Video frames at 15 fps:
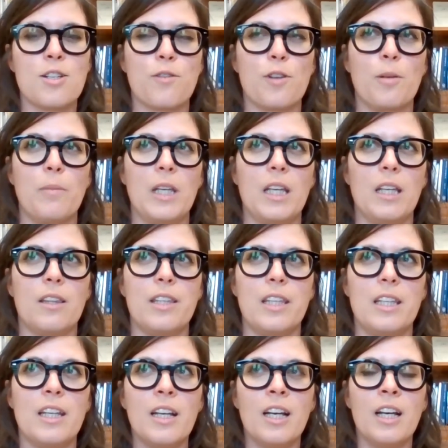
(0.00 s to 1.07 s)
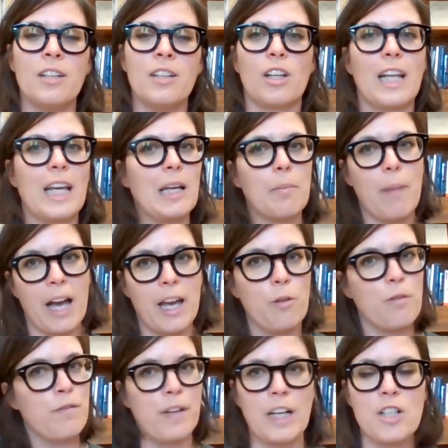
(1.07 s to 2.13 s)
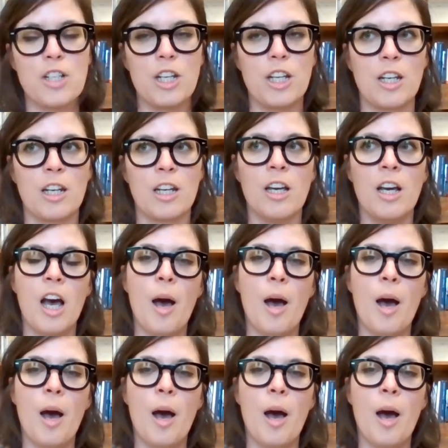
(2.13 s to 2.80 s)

for me, the like biofiction